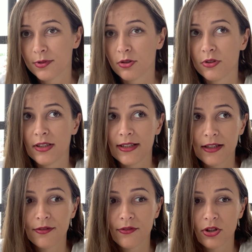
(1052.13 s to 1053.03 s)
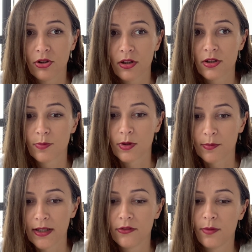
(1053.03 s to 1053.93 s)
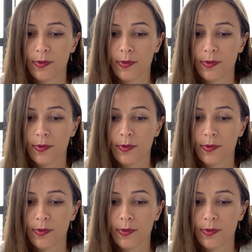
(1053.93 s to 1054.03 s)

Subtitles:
So the $10-15 per month,